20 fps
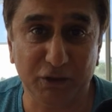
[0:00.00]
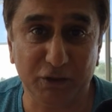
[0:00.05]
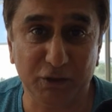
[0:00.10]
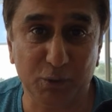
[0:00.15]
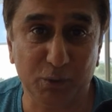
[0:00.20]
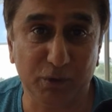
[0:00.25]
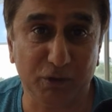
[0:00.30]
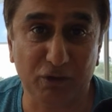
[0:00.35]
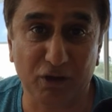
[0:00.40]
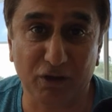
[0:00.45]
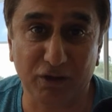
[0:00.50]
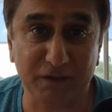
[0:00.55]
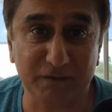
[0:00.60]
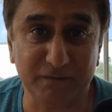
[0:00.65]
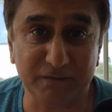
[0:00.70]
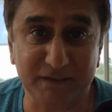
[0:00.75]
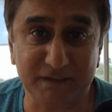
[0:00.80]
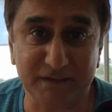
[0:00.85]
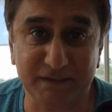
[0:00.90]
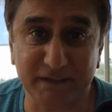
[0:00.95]
you would not
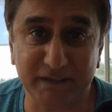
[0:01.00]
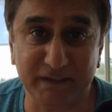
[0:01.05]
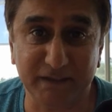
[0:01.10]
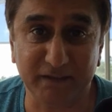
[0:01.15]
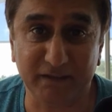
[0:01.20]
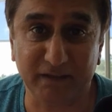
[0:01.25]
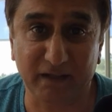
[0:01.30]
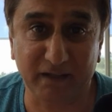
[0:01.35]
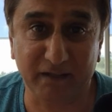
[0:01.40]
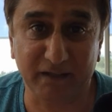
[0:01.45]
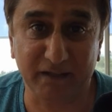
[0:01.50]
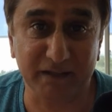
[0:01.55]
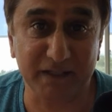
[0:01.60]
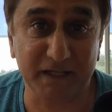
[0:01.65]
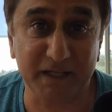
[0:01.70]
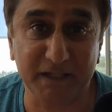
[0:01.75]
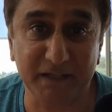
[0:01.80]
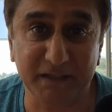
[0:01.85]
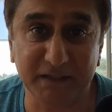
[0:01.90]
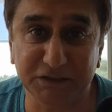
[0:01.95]
even see, like the
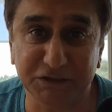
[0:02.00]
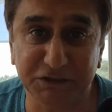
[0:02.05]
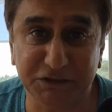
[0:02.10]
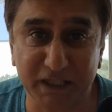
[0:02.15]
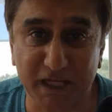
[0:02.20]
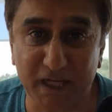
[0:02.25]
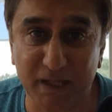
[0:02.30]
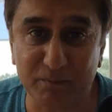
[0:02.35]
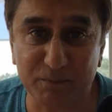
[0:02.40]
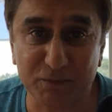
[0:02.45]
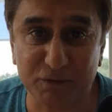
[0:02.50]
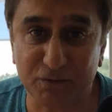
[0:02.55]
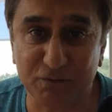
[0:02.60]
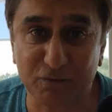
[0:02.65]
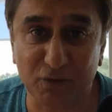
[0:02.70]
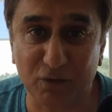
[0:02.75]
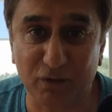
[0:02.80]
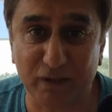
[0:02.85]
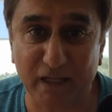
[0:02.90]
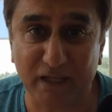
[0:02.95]
hidden gems of
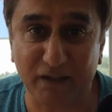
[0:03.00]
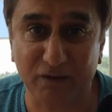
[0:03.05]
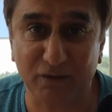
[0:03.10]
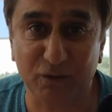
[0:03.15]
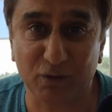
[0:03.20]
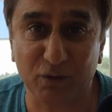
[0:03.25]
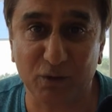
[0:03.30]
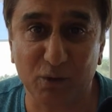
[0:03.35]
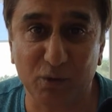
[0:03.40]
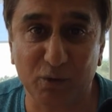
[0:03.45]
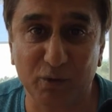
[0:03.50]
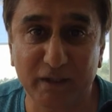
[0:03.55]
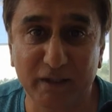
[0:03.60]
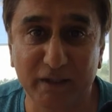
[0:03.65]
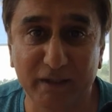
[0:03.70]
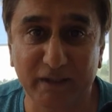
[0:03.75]
Orlando,